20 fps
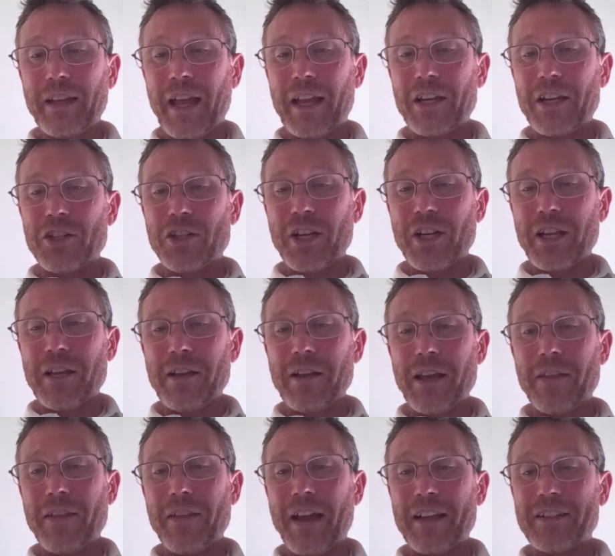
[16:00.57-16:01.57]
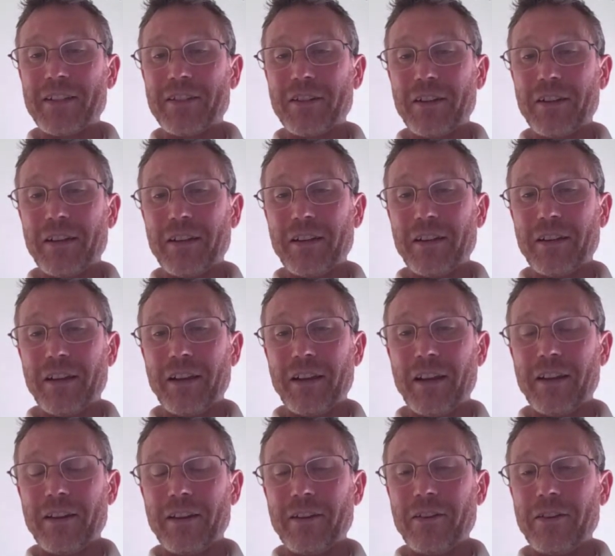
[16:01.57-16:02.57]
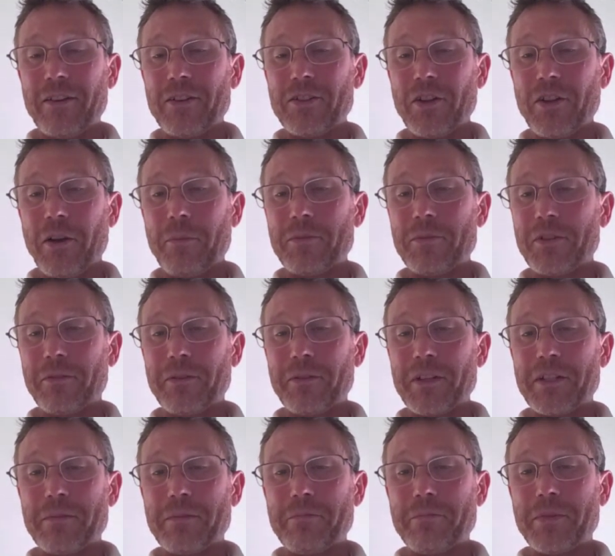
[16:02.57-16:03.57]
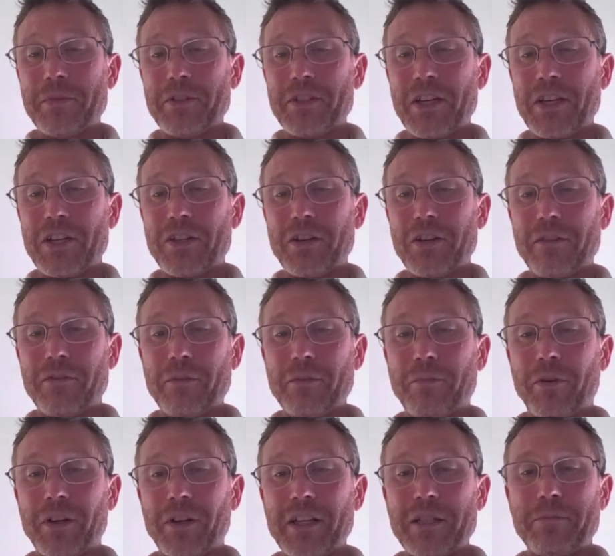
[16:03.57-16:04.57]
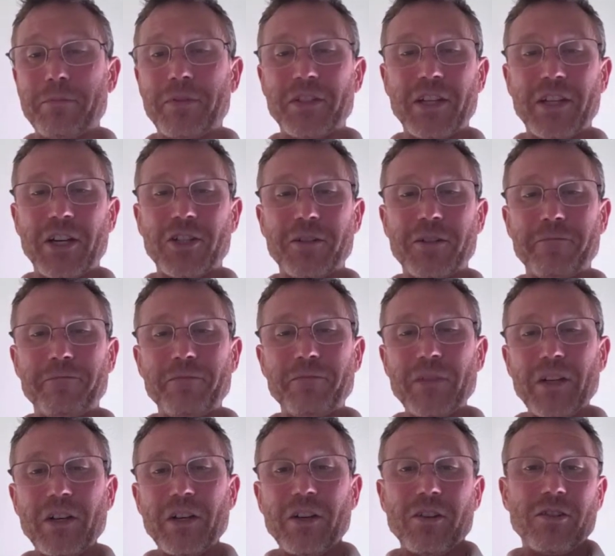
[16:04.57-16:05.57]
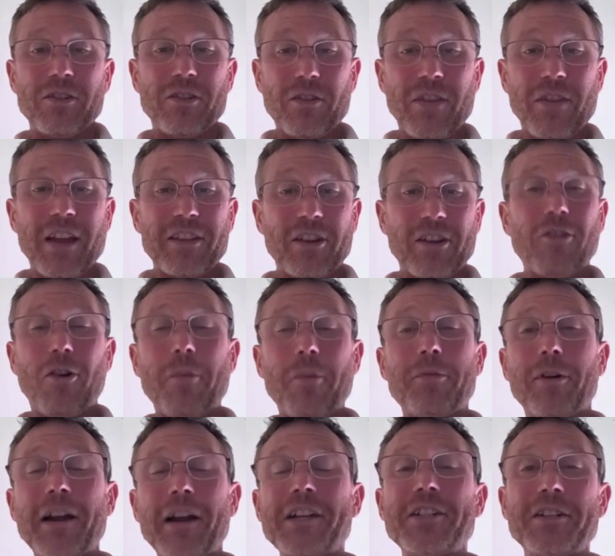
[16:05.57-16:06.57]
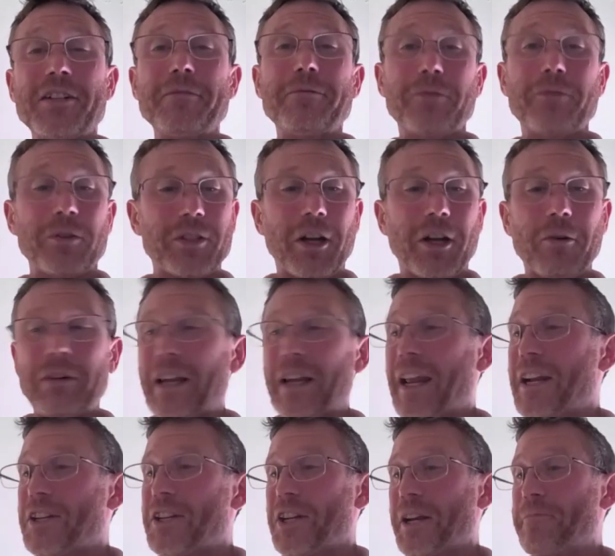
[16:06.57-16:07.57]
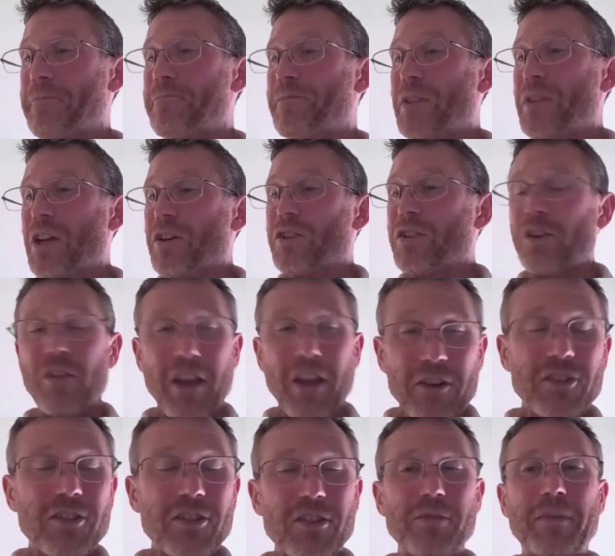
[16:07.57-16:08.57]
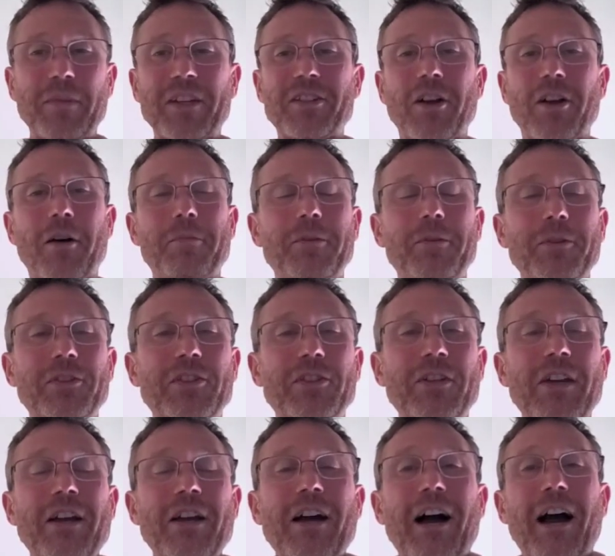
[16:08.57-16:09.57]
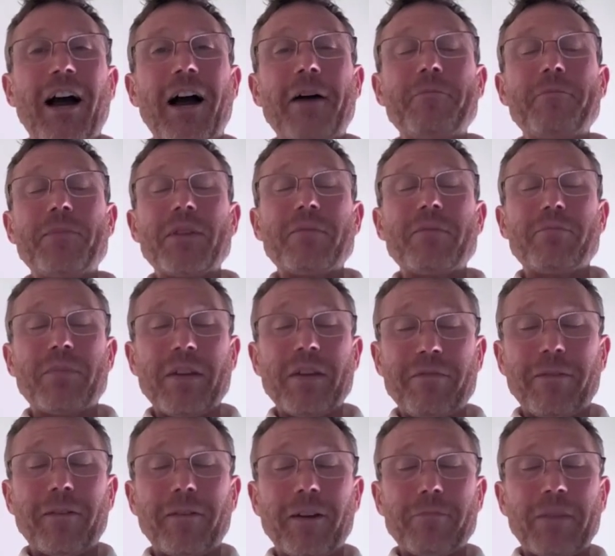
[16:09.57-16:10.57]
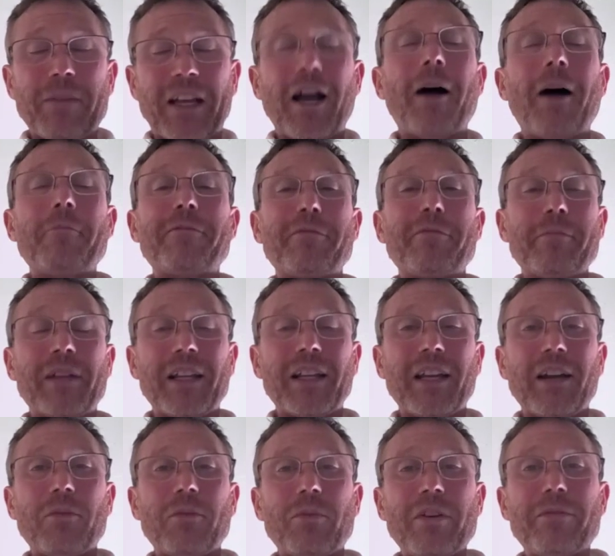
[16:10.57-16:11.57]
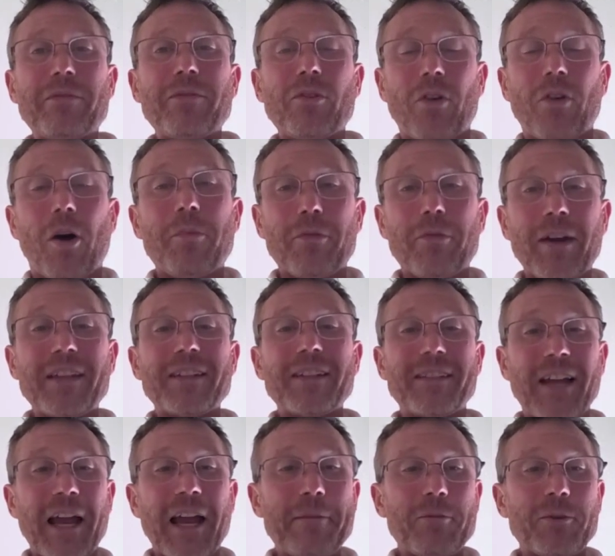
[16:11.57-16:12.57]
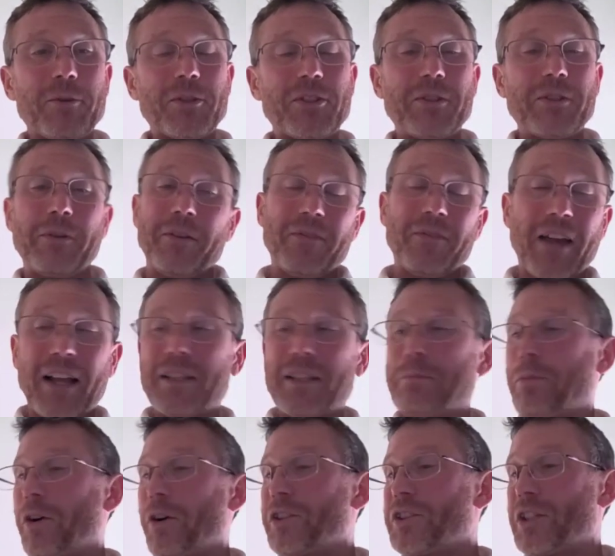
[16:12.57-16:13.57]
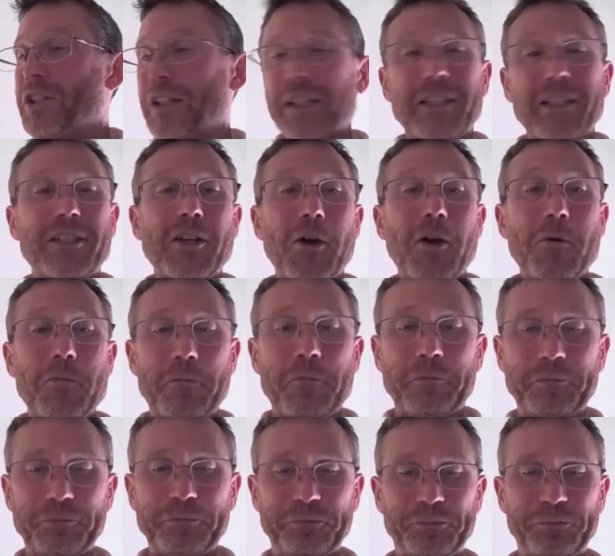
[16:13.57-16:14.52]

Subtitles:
energy, and that's in terms of its position, of the body's position. So there's our operation for total energy. So there's some examples. Become familiar with your operator tables, and that's postulate 2.